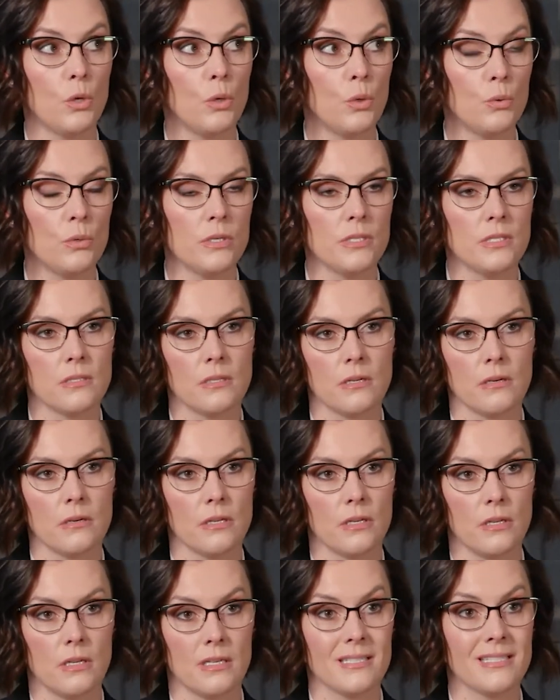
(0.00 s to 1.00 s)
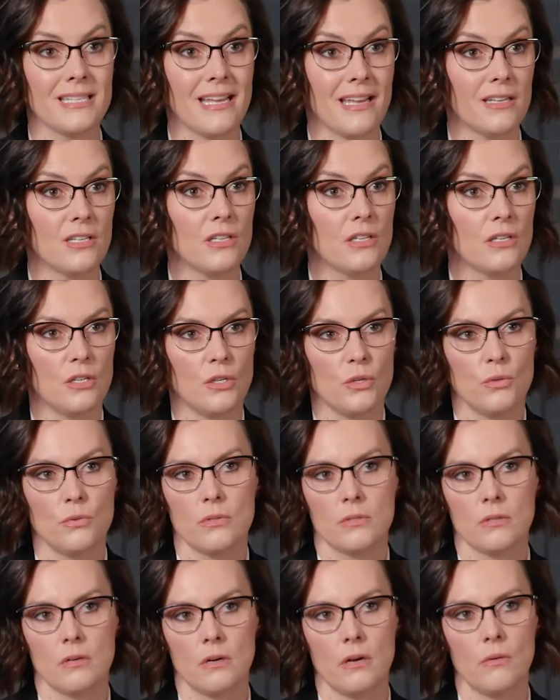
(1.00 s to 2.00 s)
Who is their intended
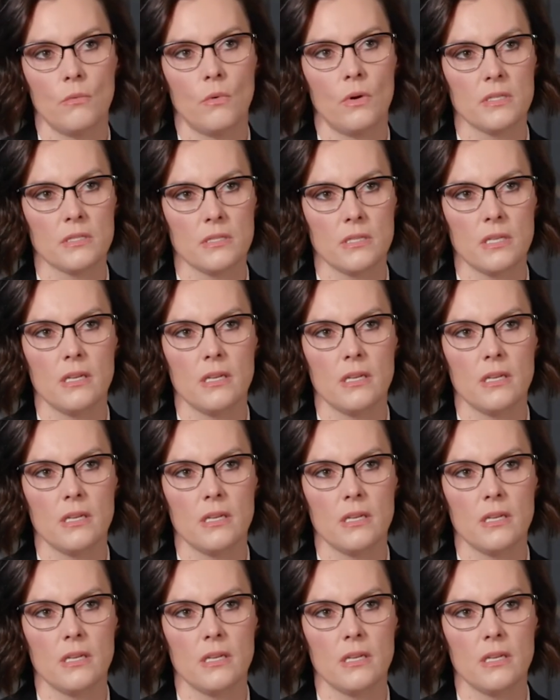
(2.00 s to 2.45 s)
user and what's